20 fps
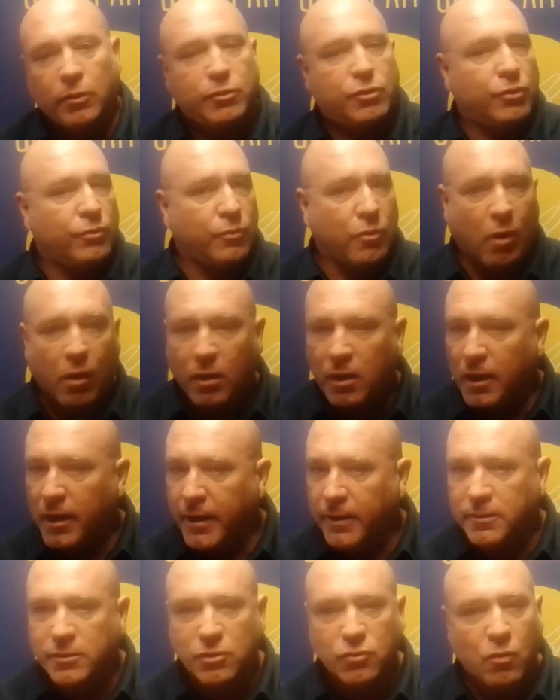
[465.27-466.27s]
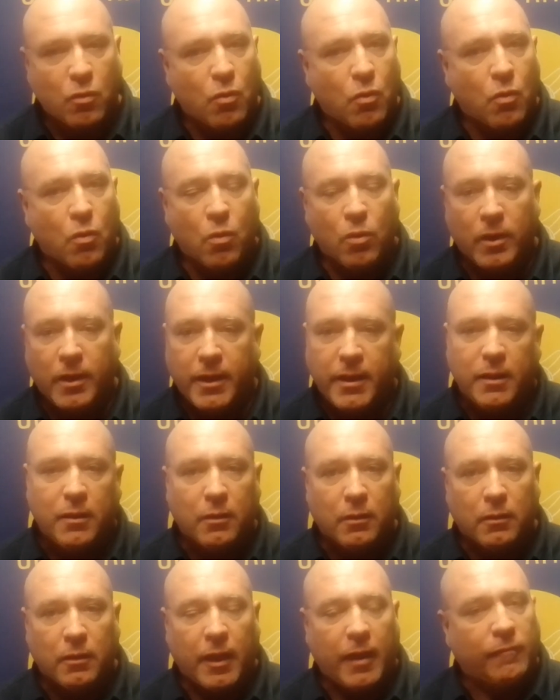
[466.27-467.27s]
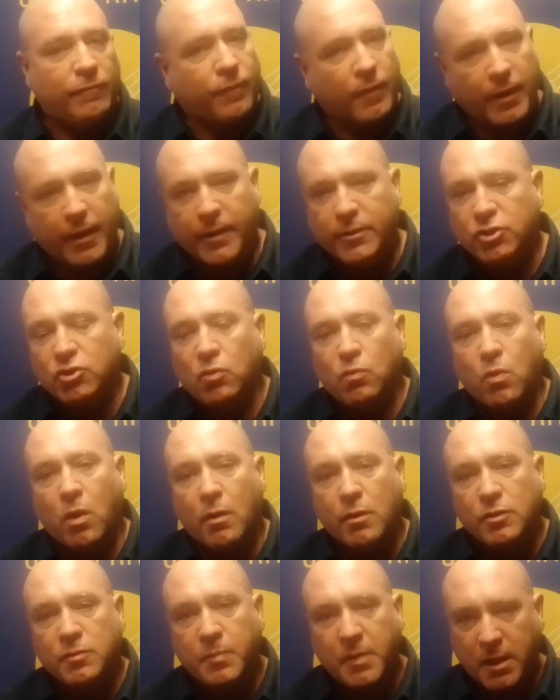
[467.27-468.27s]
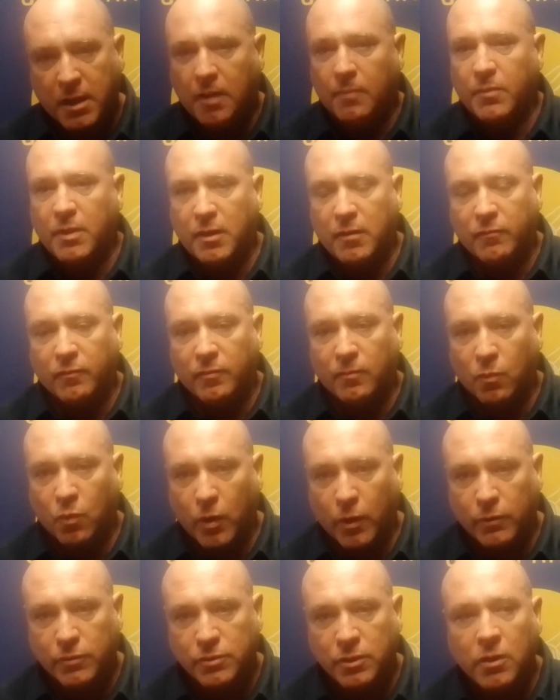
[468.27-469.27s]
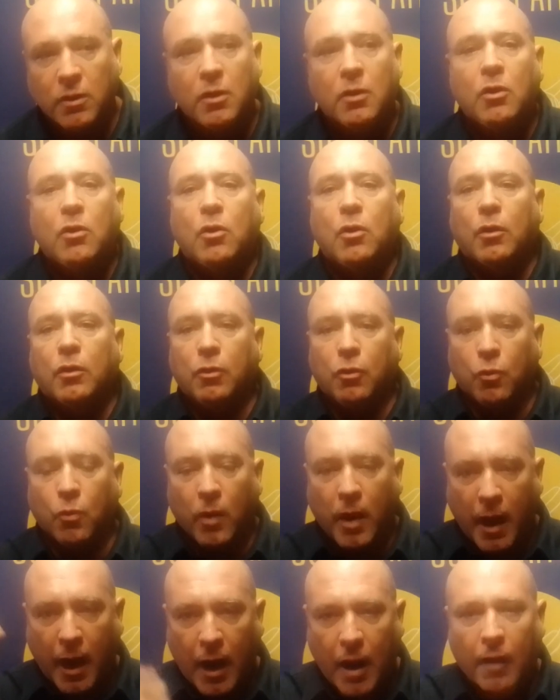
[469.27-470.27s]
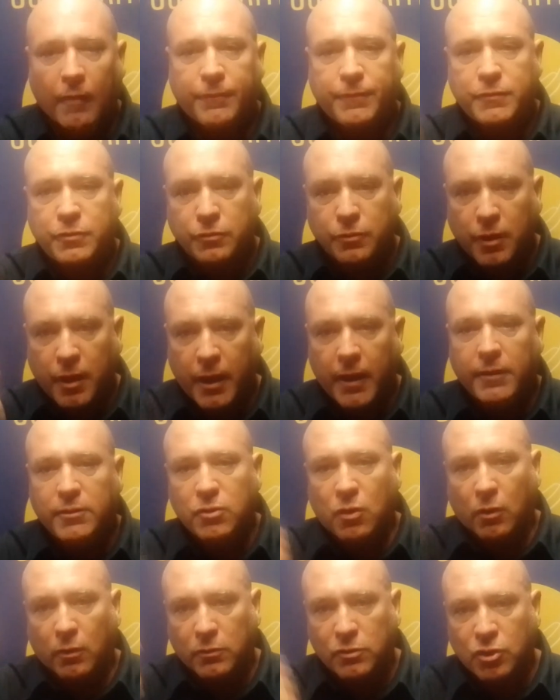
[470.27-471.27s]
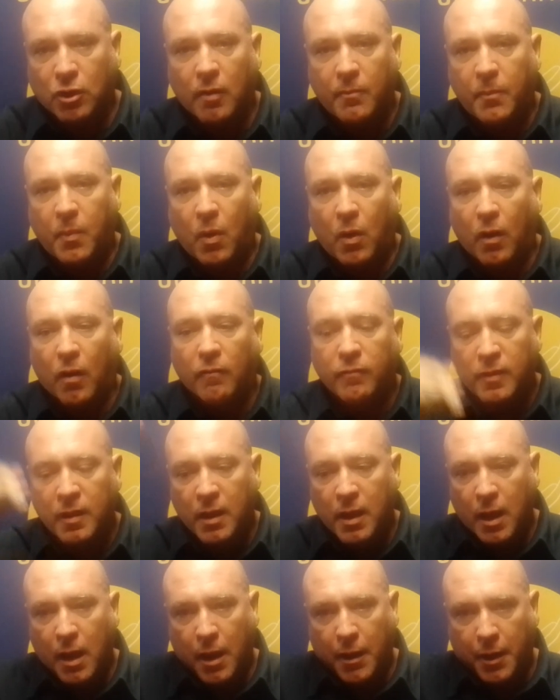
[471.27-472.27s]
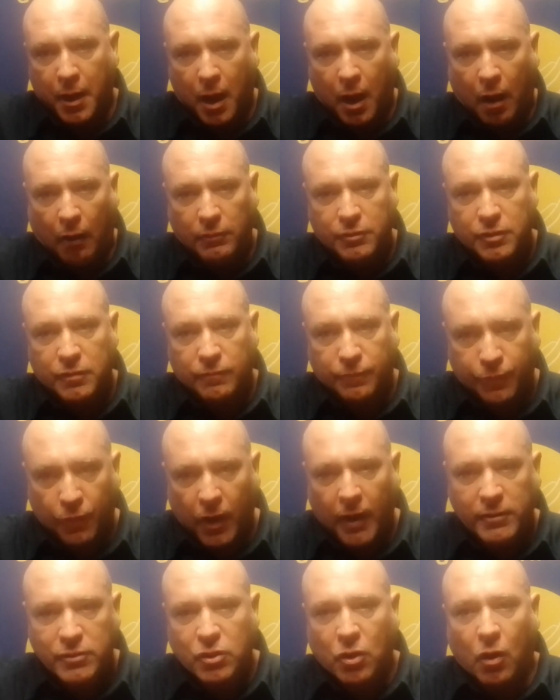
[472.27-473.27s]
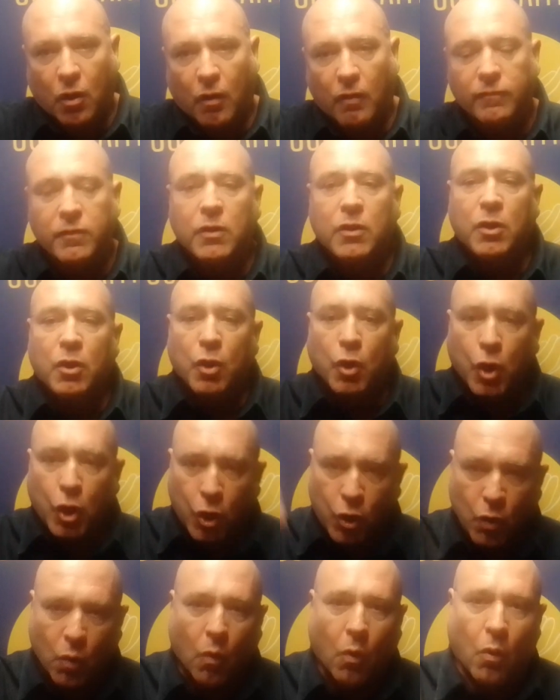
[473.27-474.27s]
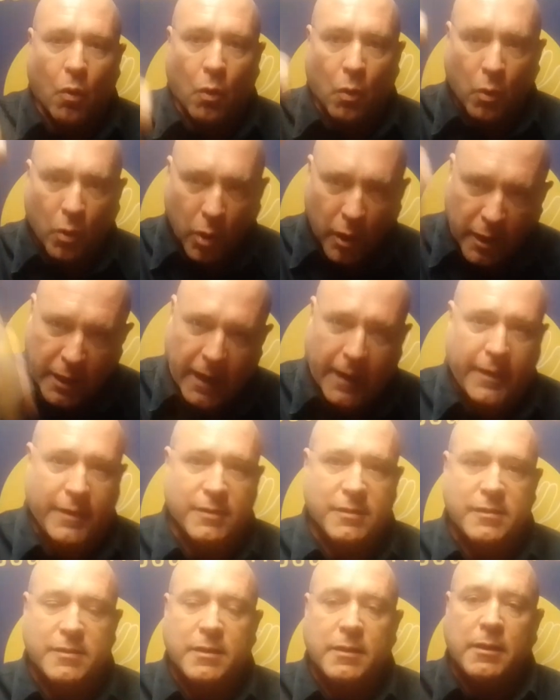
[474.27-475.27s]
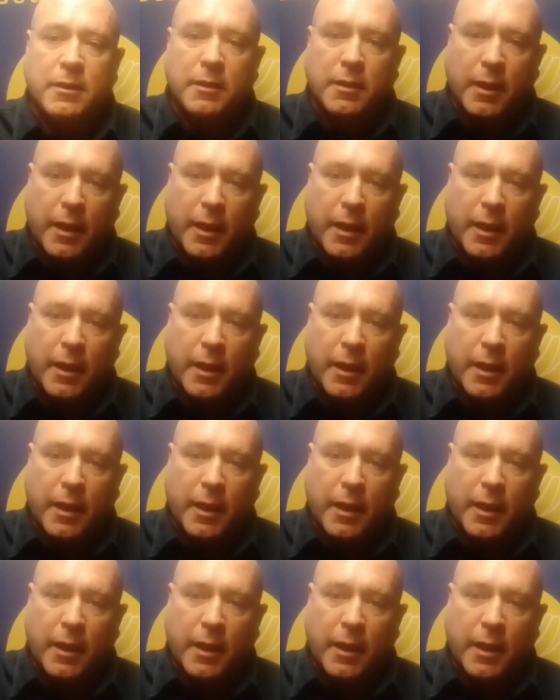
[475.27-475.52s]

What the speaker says: Do not let your legal and financial woes become even worse. You have to get on top of and out in front of your case.